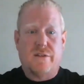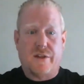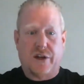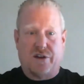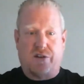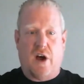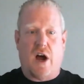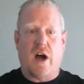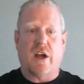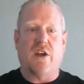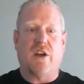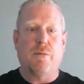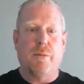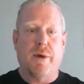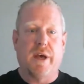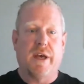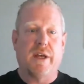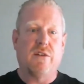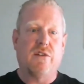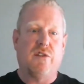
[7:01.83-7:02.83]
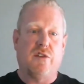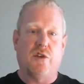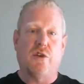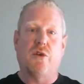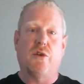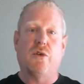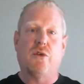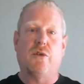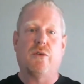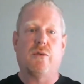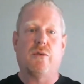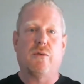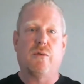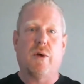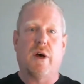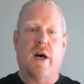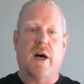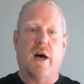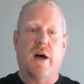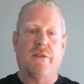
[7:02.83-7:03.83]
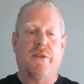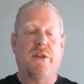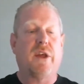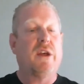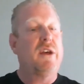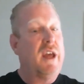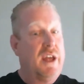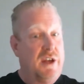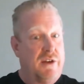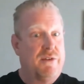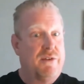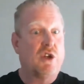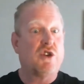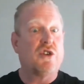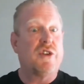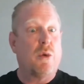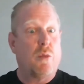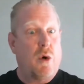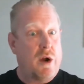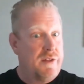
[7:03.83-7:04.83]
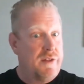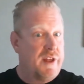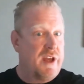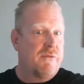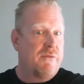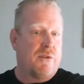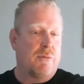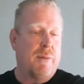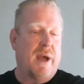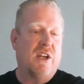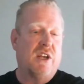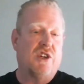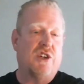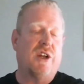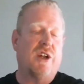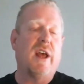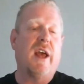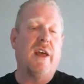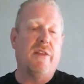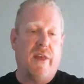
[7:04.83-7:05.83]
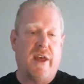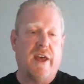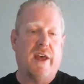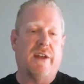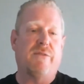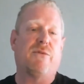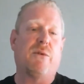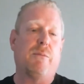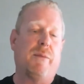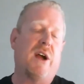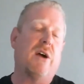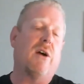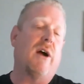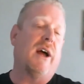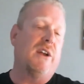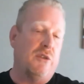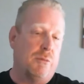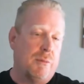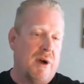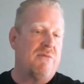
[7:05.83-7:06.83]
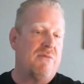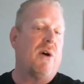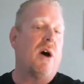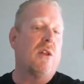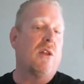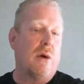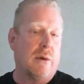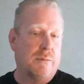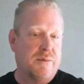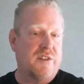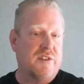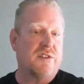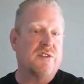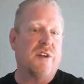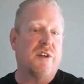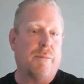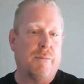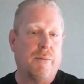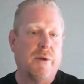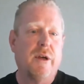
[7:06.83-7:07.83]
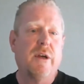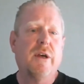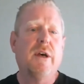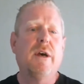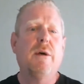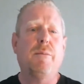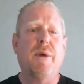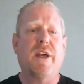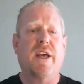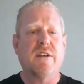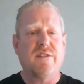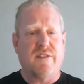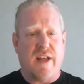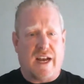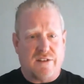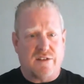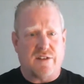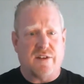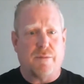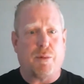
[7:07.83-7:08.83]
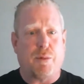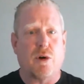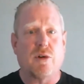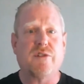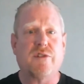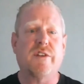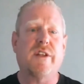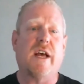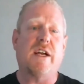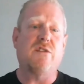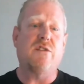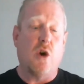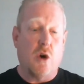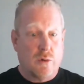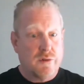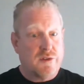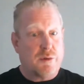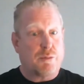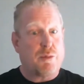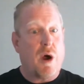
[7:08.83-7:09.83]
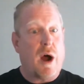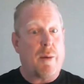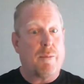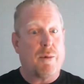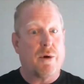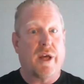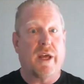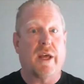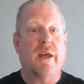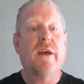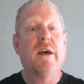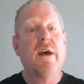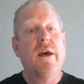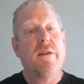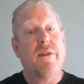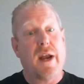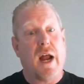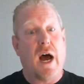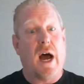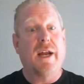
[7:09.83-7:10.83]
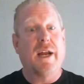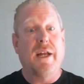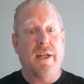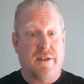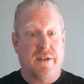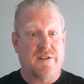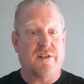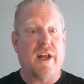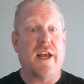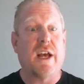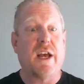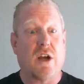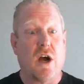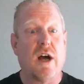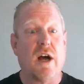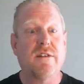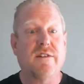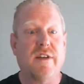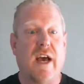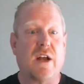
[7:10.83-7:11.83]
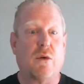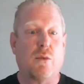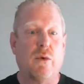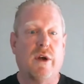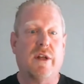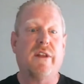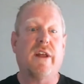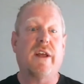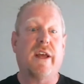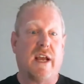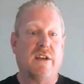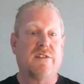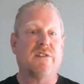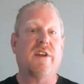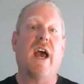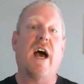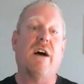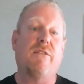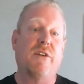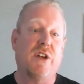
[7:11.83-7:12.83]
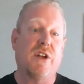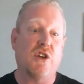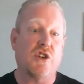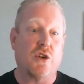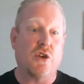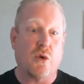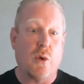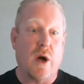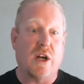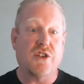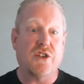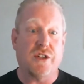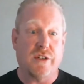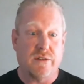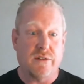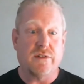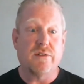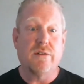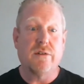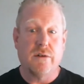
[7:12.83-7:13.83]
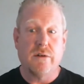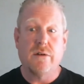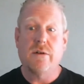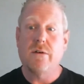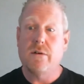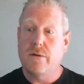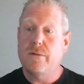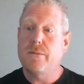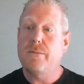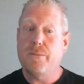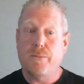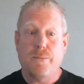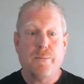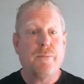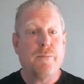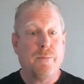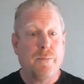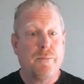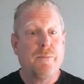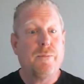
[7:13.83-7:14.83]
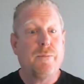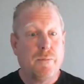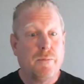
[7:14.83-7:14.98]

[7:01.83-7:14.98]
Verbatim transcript: the document to uh, the individual that wanted the information. And then from there, I do my follow up system because that's a person that owns a property that I need to stay in contact with in case they have additional questions. Very